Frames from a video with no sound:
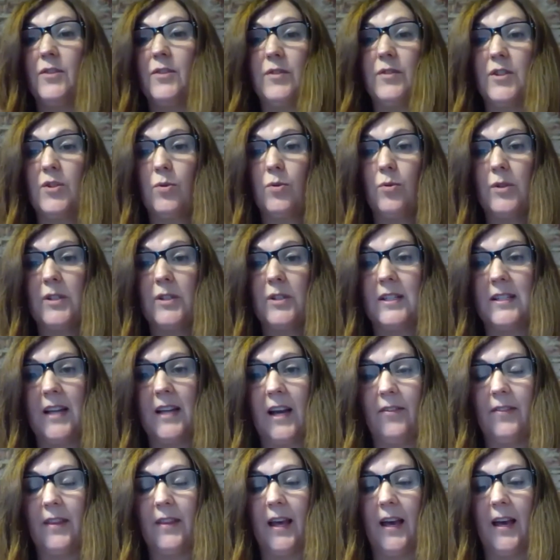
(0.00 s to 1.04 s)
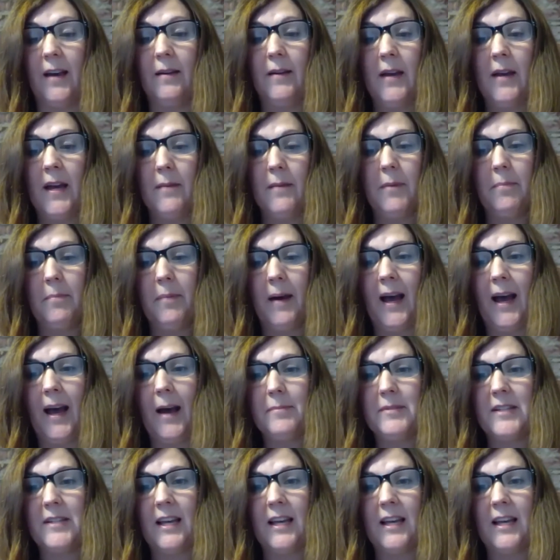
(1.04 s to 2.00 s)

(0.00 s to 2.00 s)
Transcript: resources out there, but perhaps